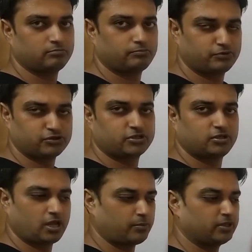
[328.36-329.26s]
person,
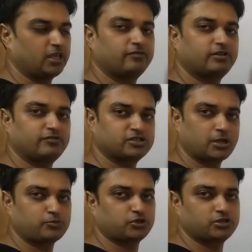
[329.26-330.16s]
there the
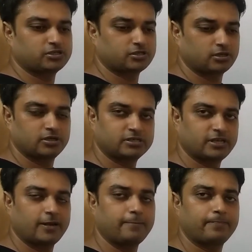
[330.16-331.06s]
receptionist
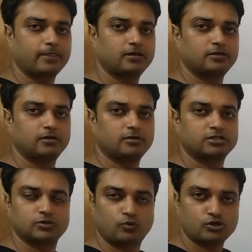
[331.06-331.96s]
said,
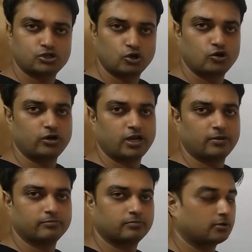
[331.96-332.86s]
so what's your good
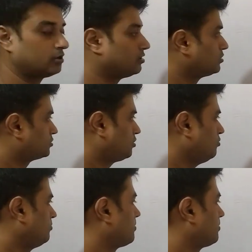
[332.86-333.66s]
name? So